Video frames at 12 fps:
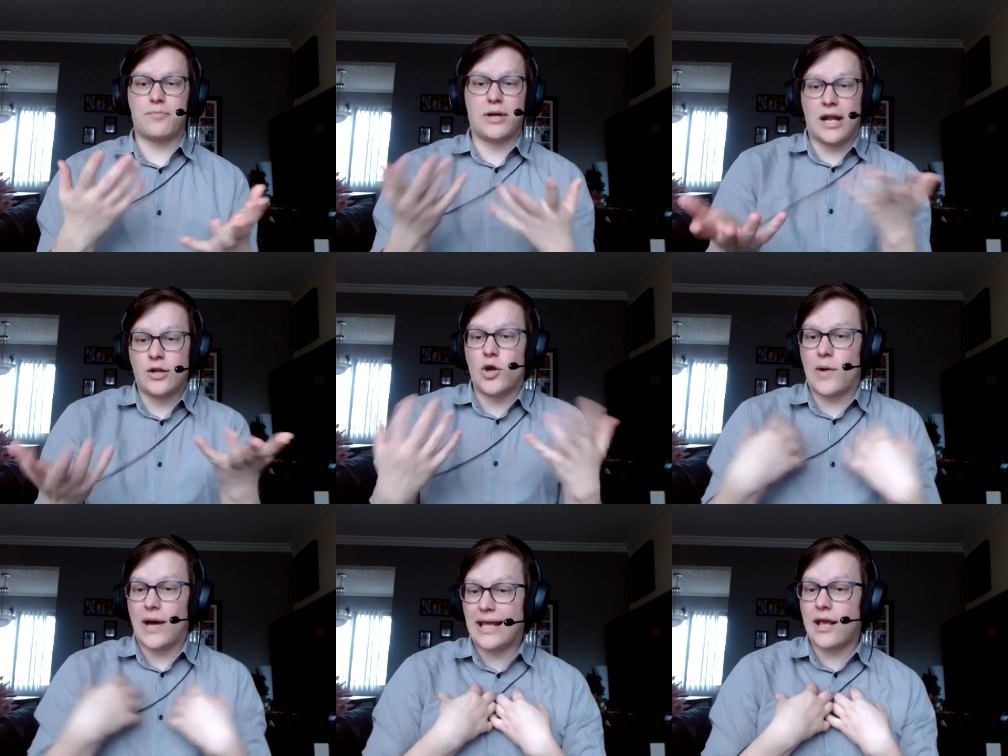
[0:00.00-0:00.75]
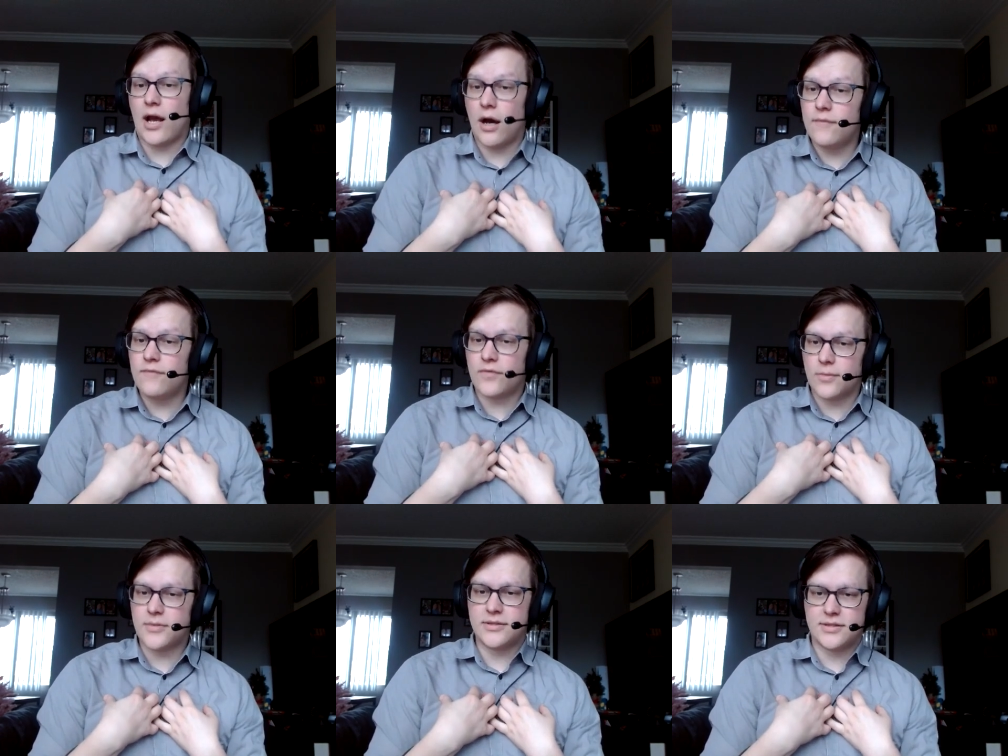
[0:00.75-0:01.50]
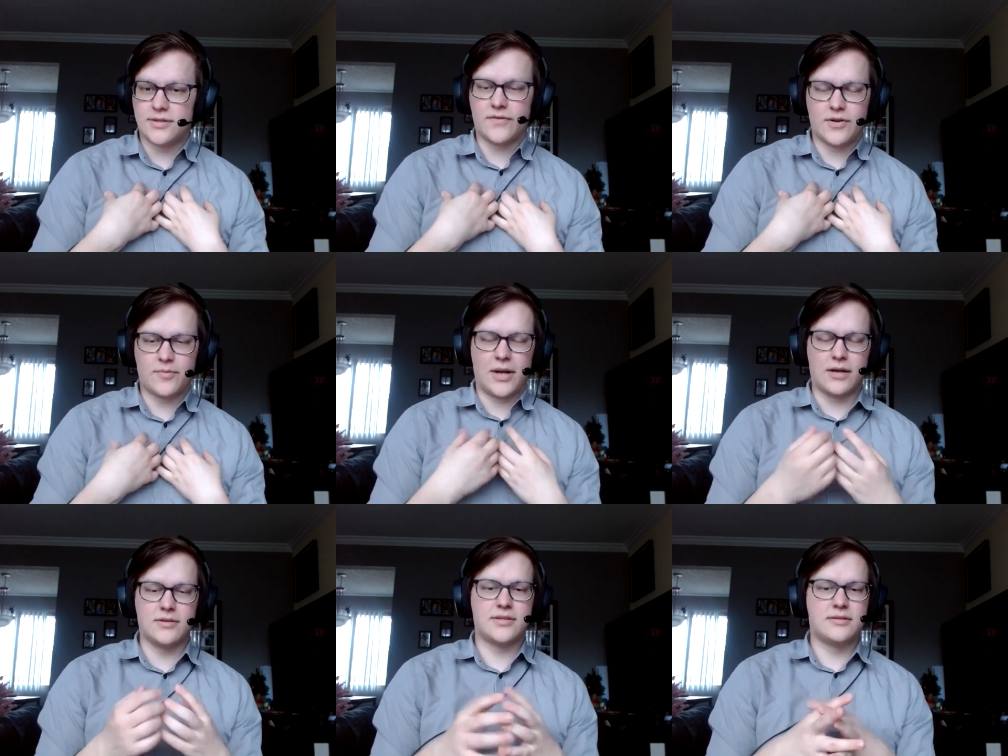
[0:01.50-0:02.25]
But I know I come from conservative
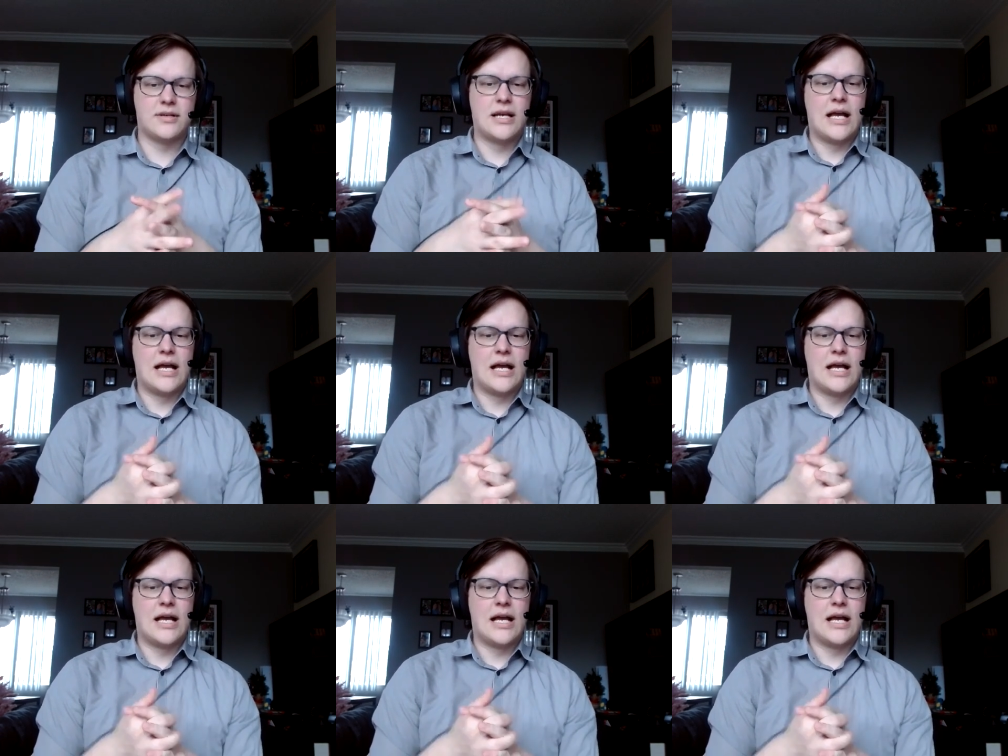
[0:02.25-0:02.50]
parents.